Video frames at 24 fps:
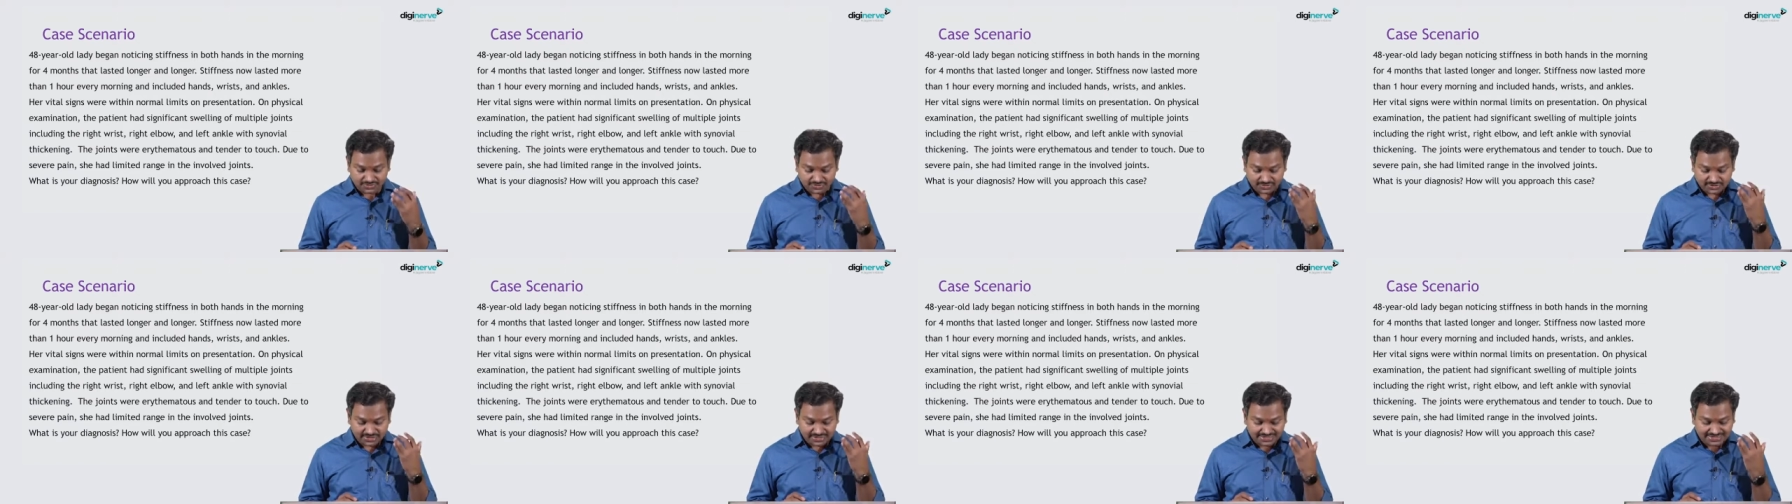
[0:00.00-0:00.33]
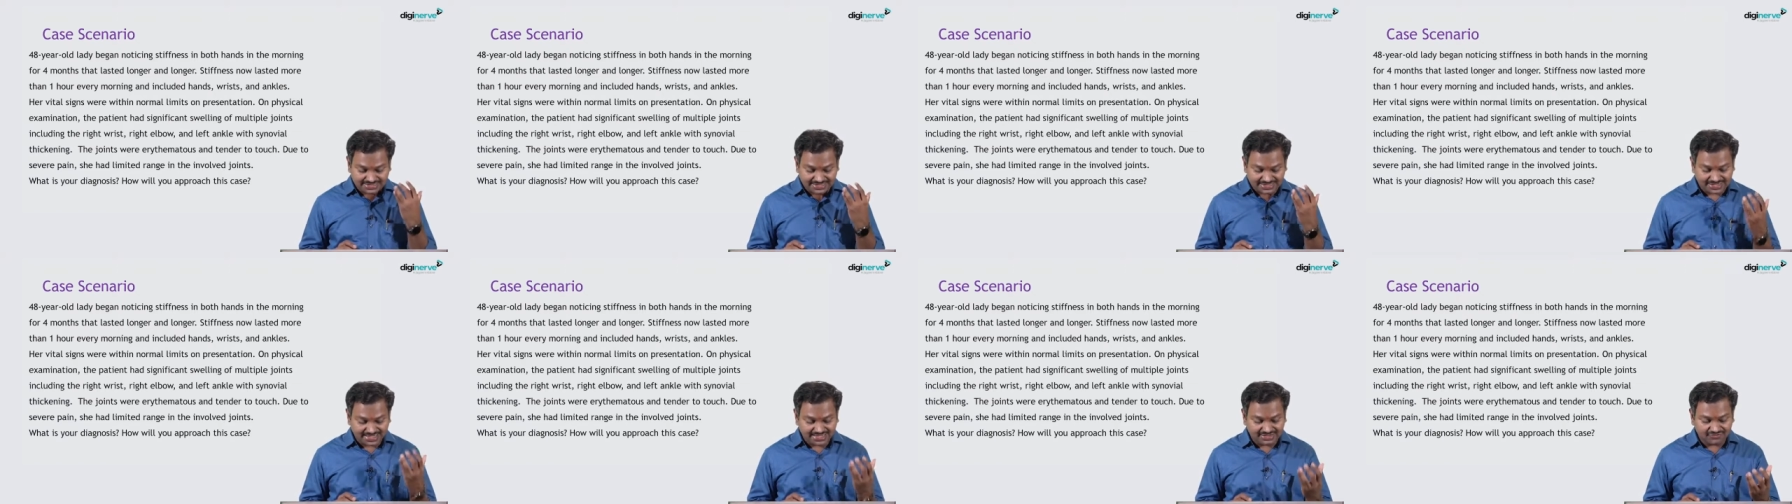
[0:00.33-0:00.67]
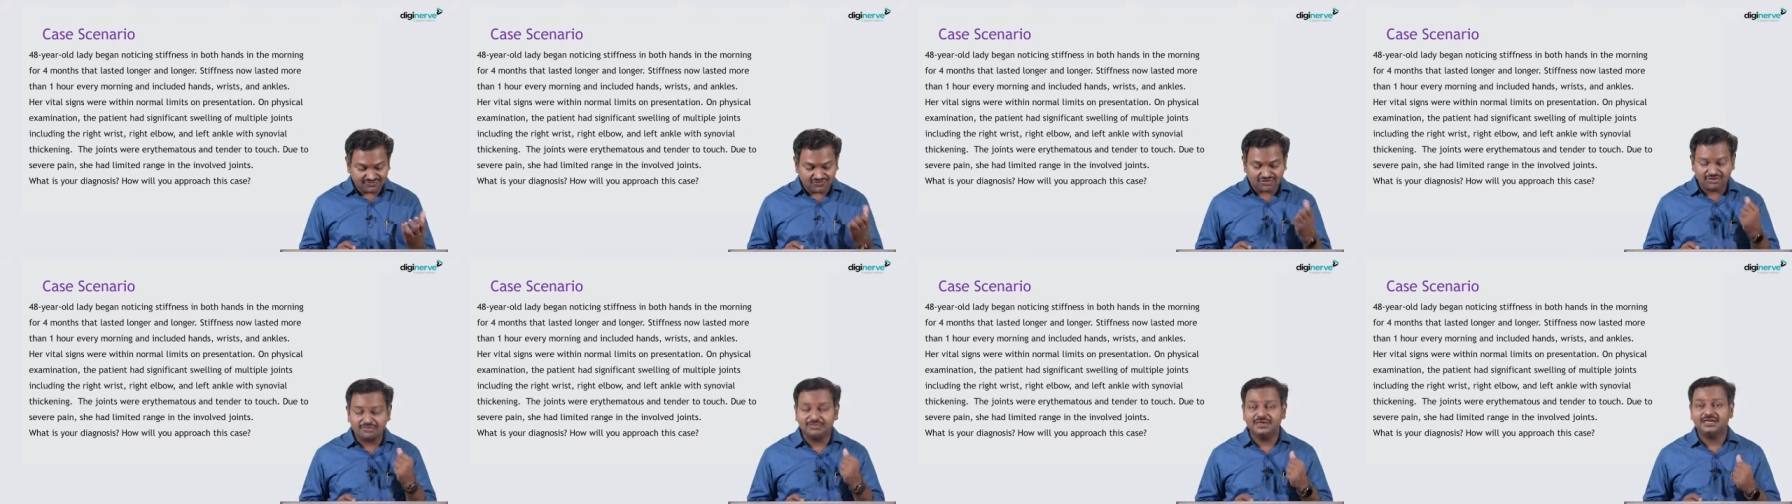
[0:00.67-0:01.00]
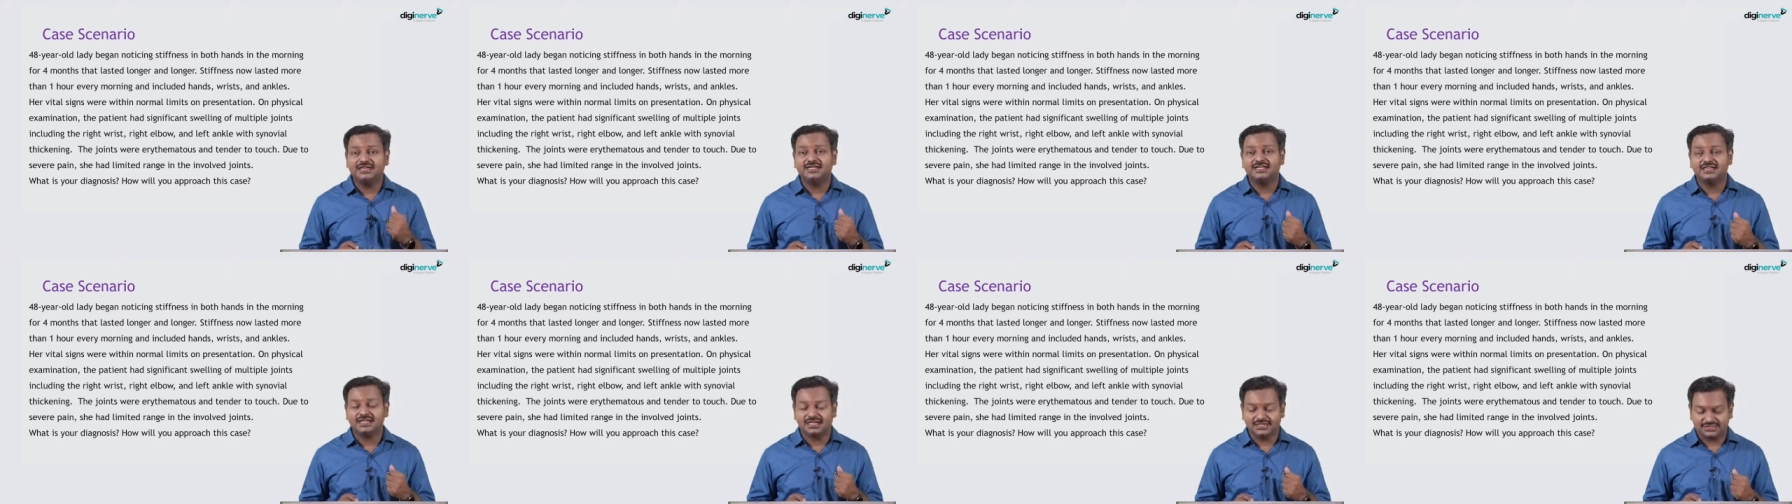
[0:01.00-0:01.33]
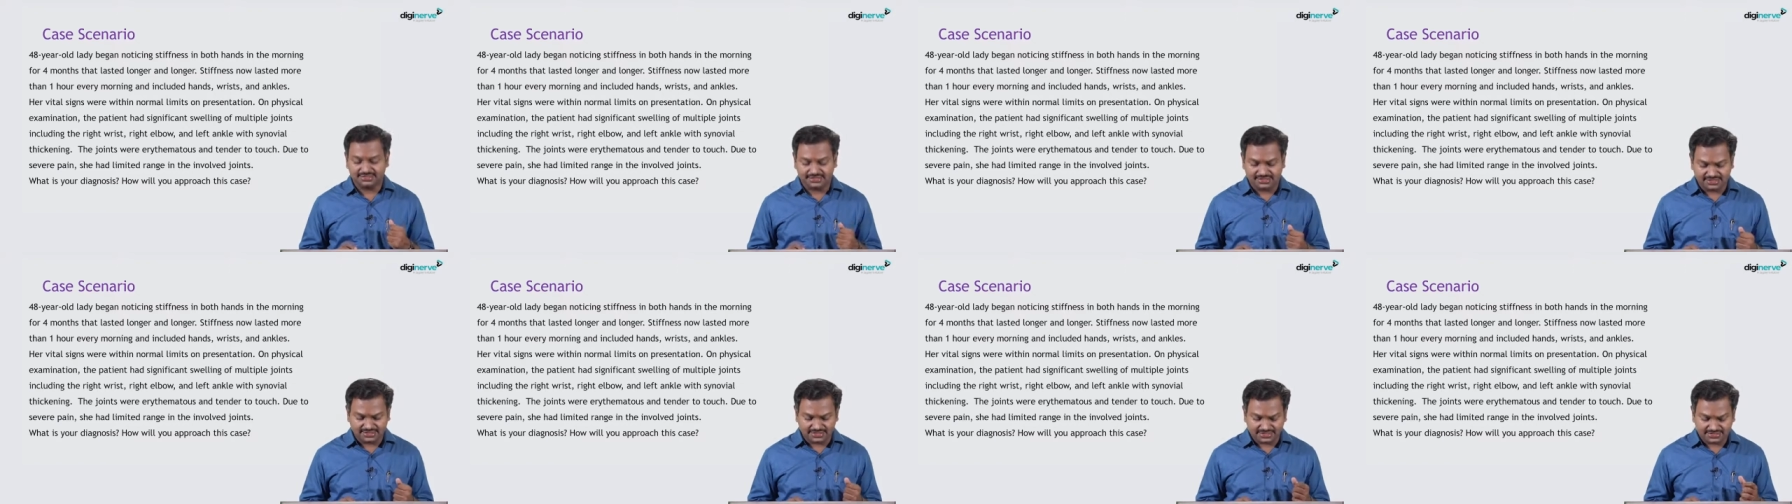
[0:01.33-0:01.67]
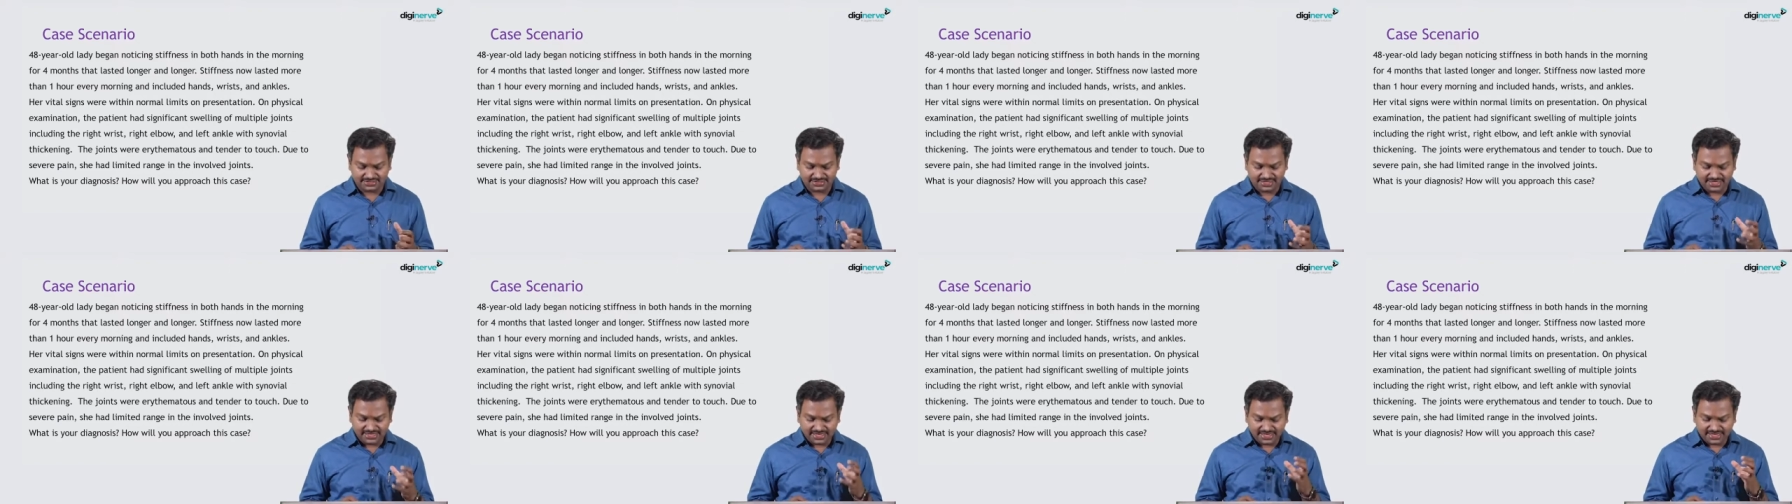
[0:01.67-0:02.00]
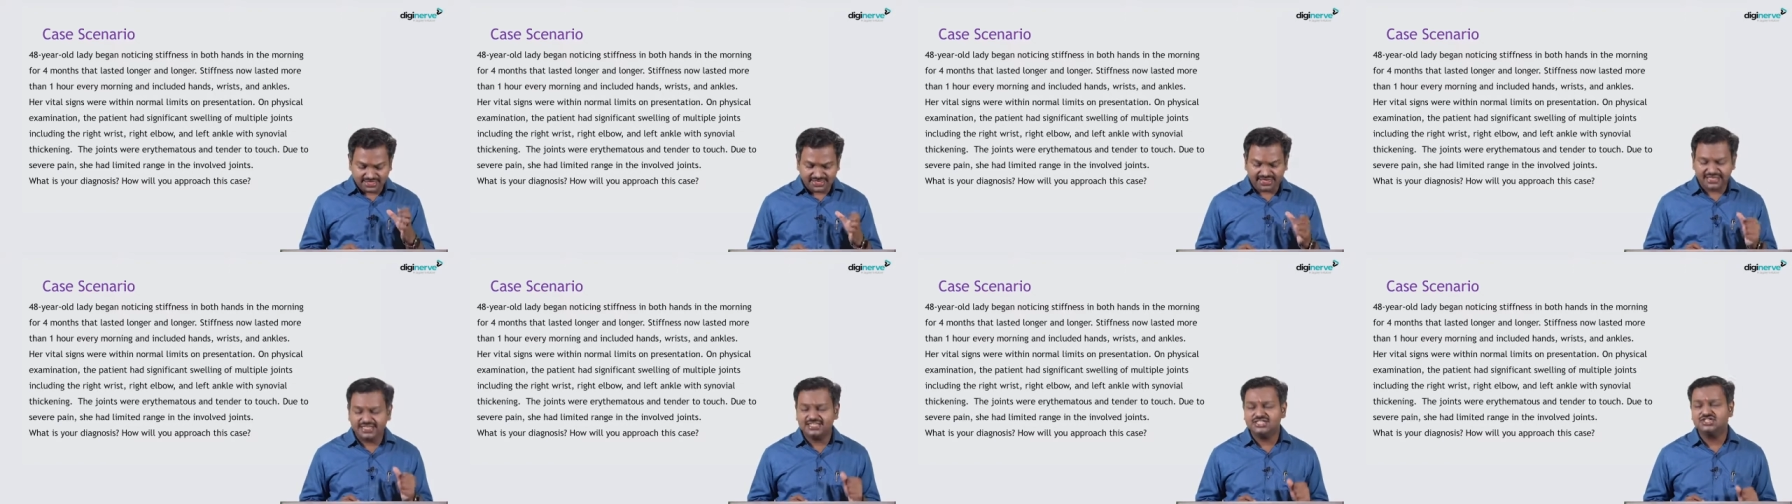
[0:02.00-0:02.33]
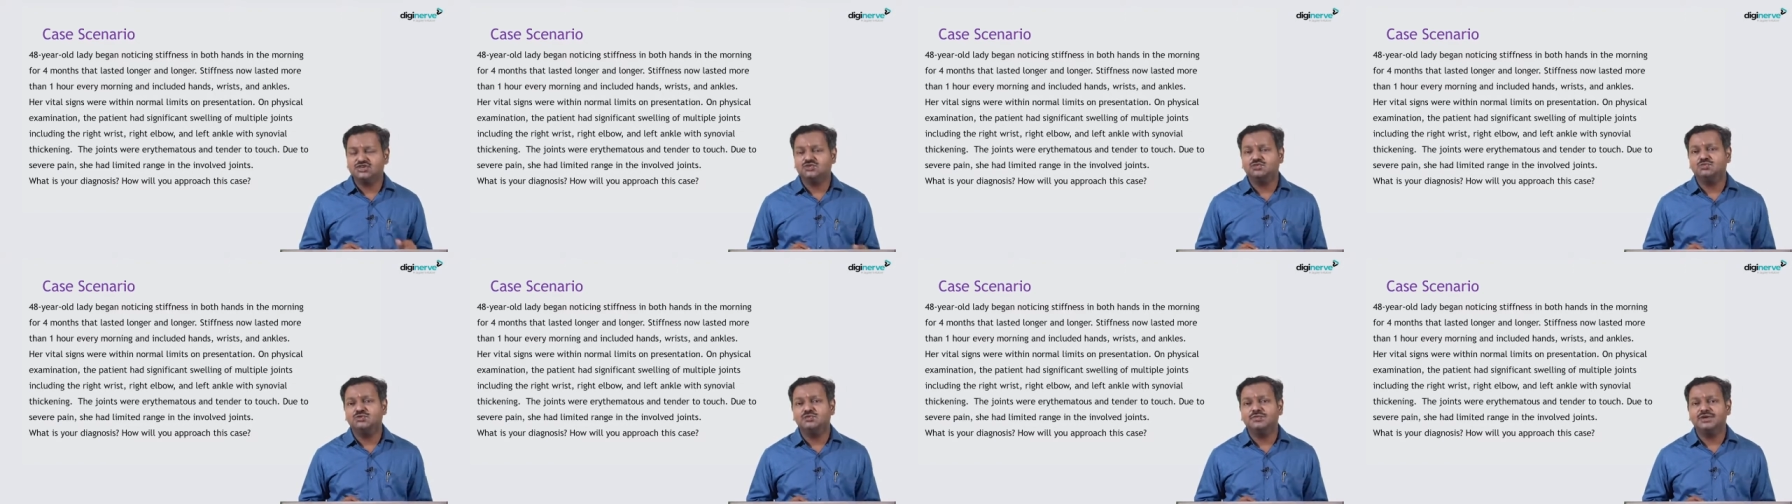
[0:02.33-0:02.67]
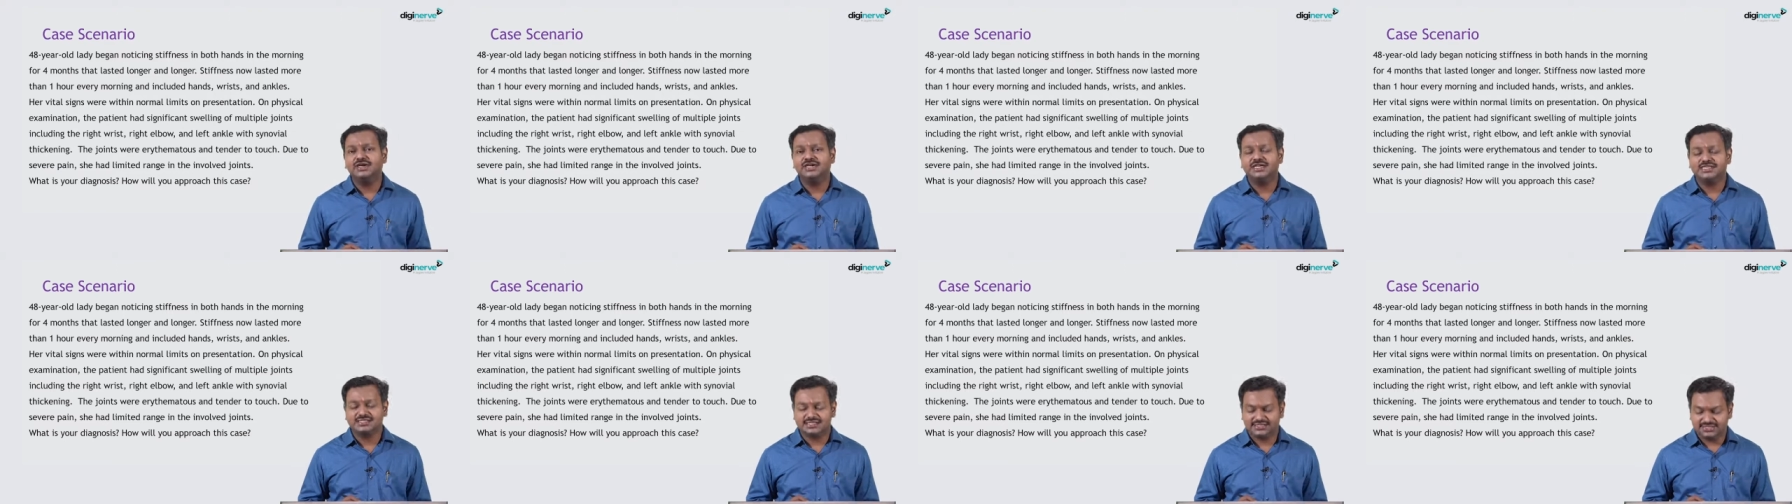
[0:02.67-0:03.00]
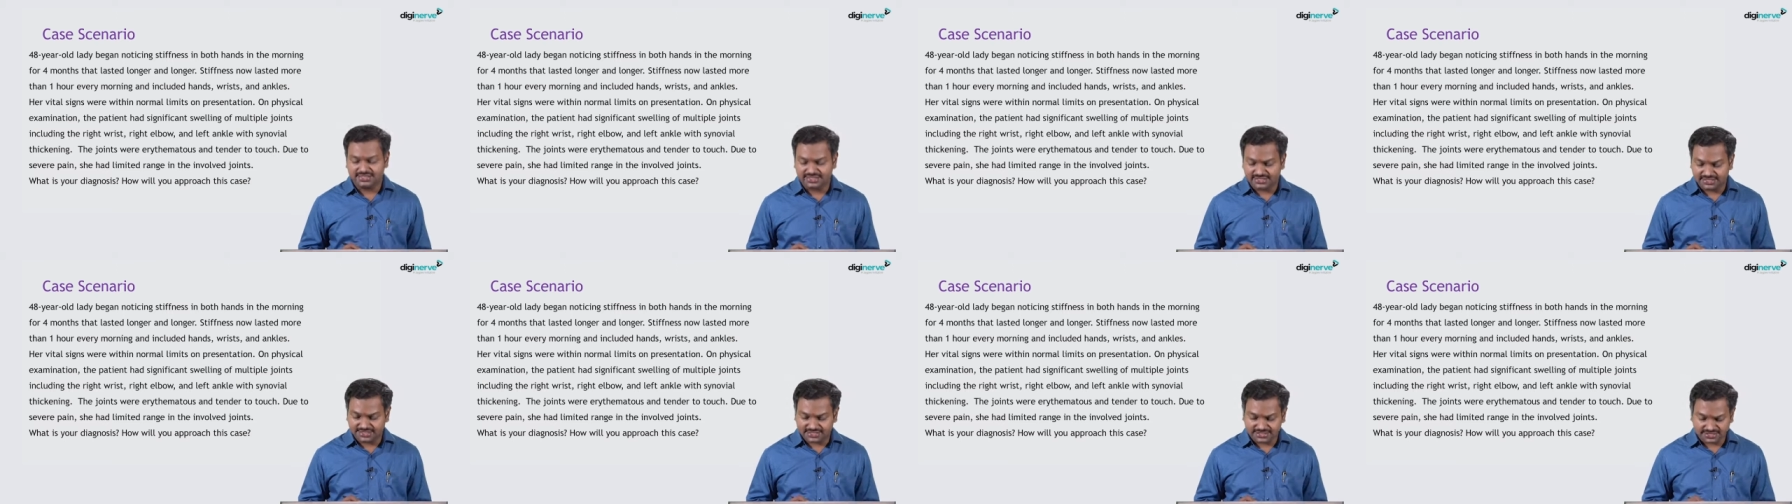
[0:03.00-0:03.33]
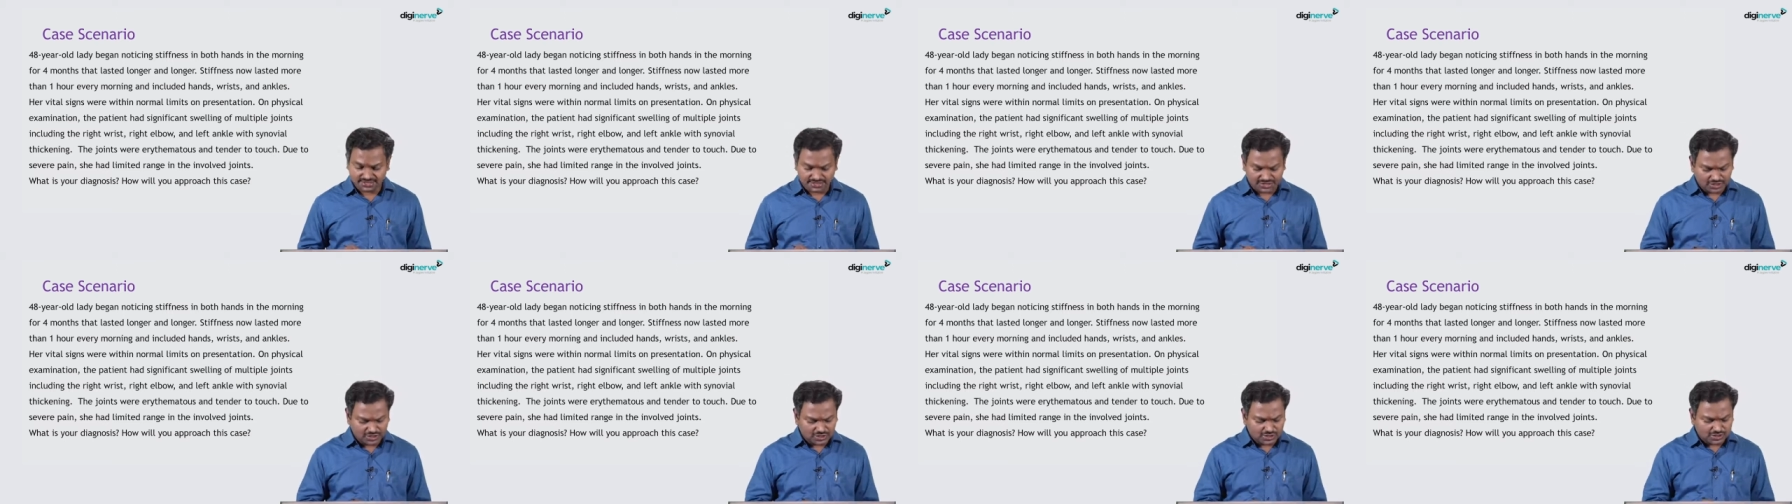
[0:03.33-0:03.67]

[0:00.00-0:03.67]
So there is an inflammatory arthritis. Range of movement is decreased.